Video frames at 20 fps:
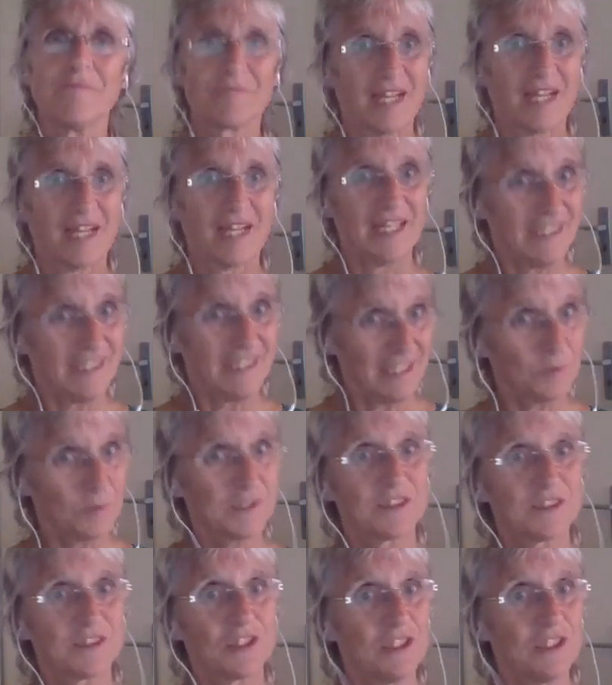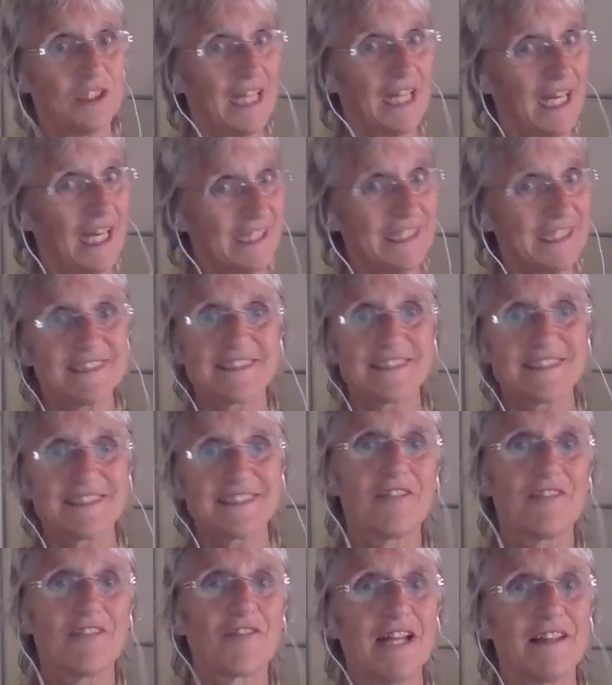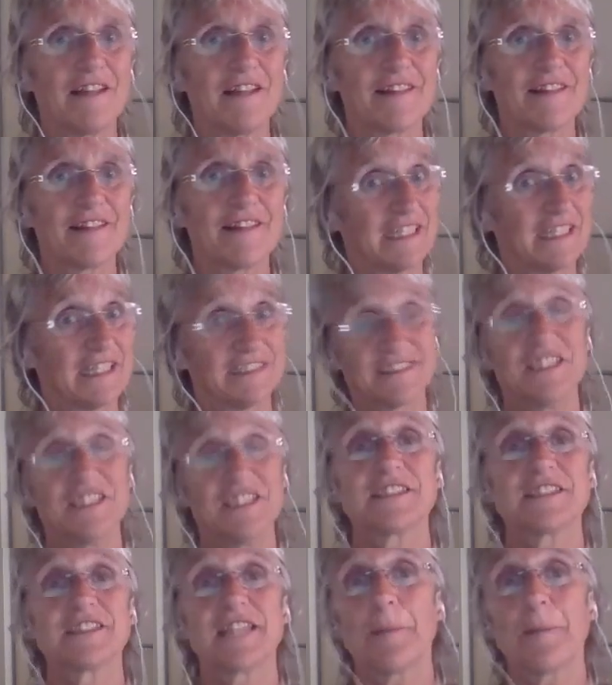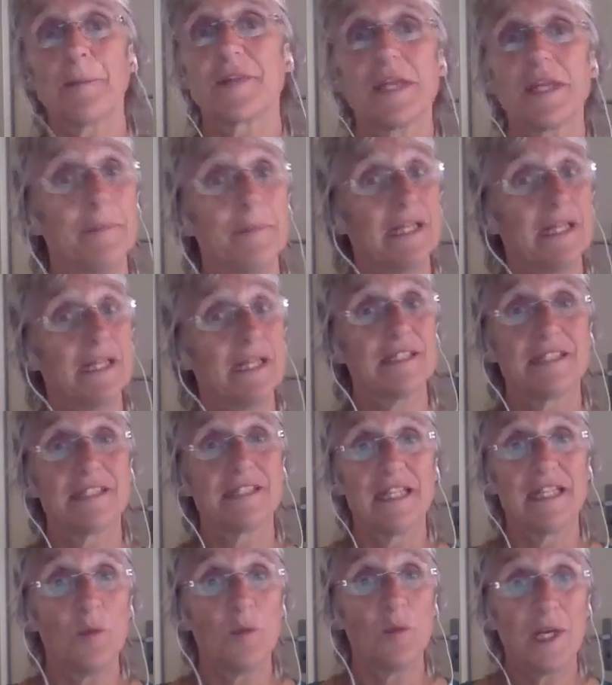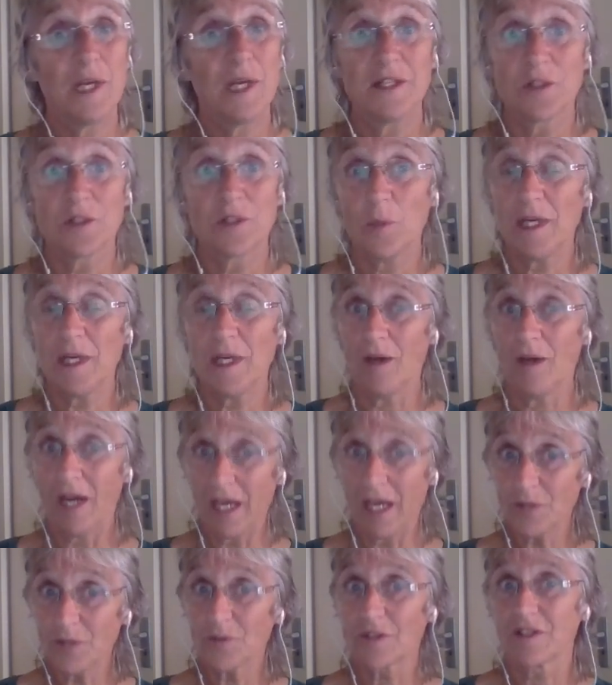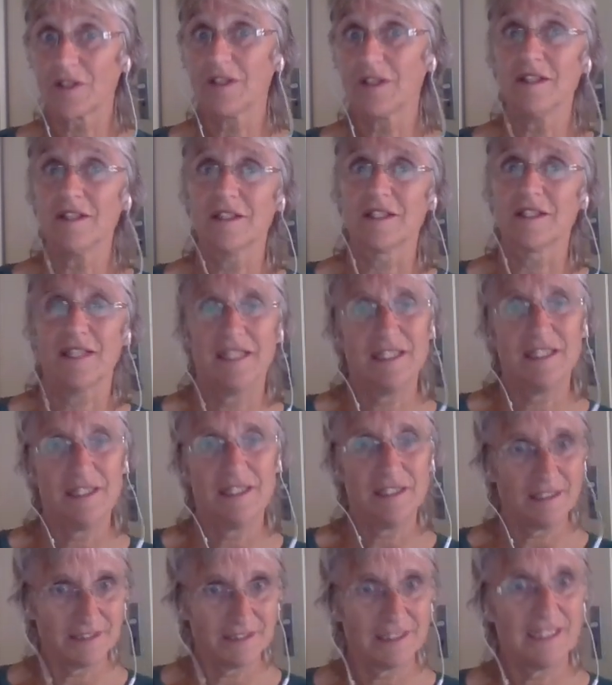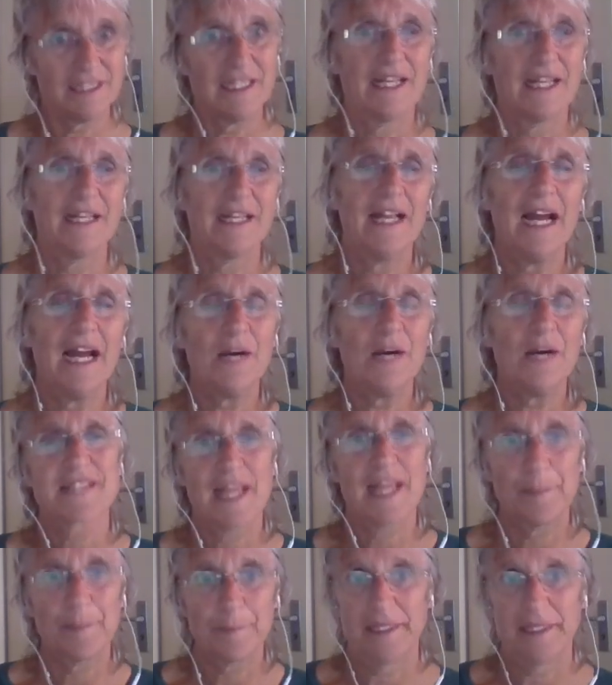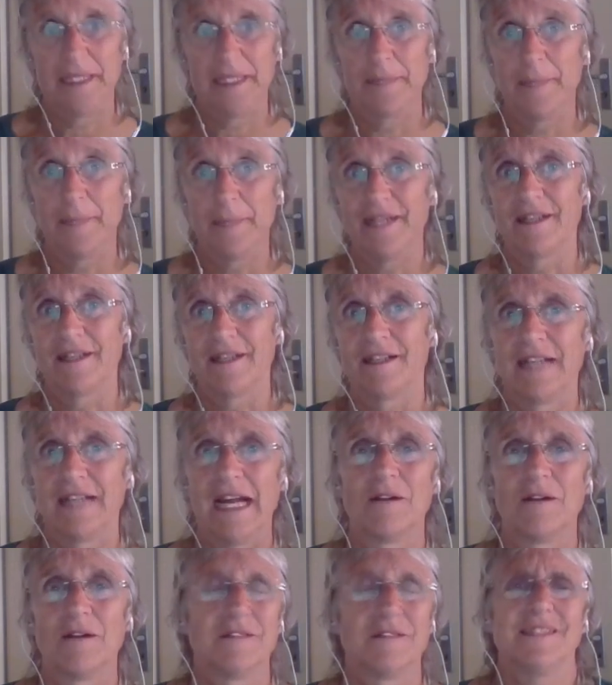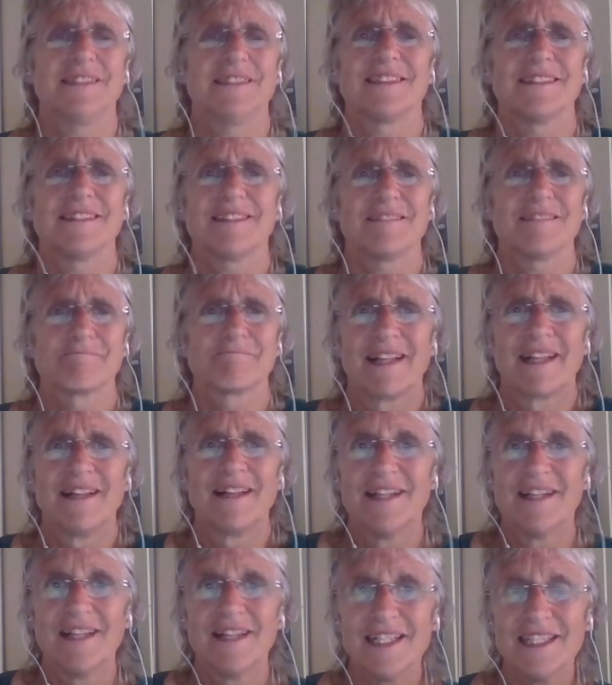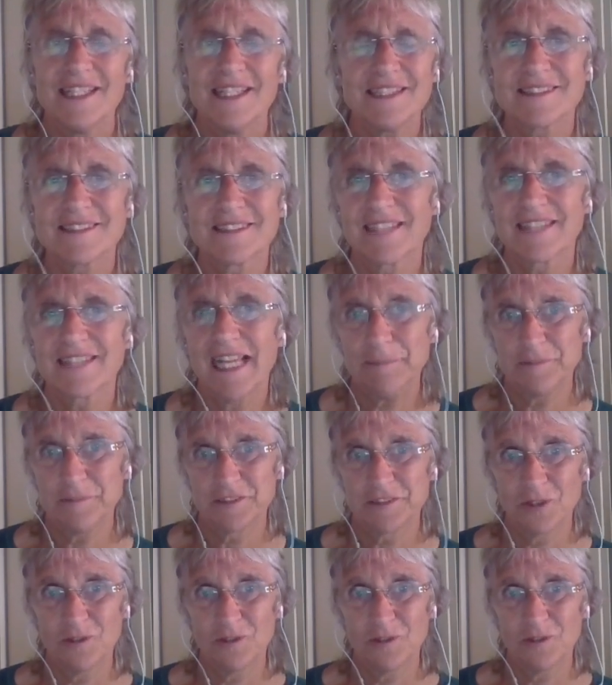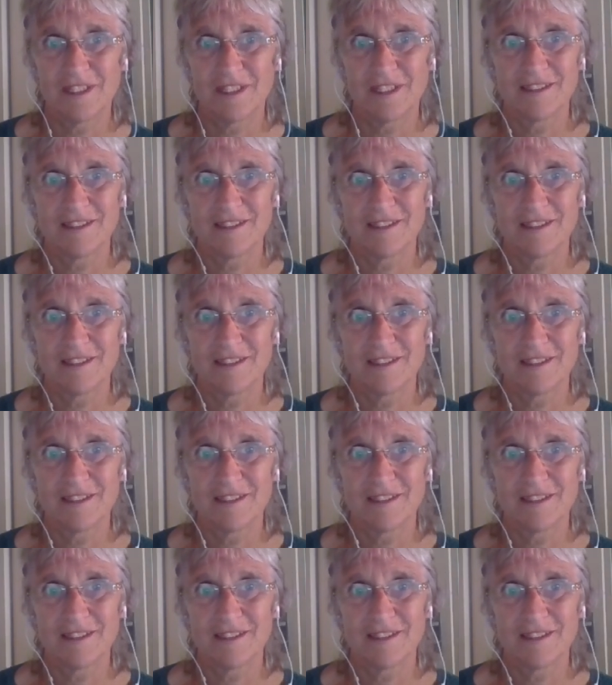it was good. I did say the right thing, and she stopped immediately and went away. Oh God, yeah, now it's happening better now. It's the same story.